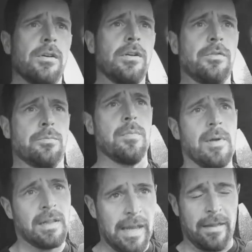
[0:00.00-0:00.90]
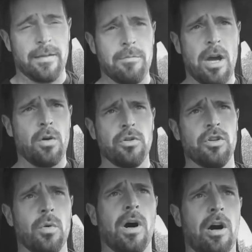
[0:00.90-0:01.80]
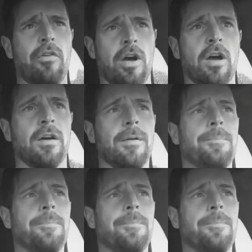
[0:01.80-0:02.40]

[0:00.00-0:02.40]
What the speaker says: You let them know you are a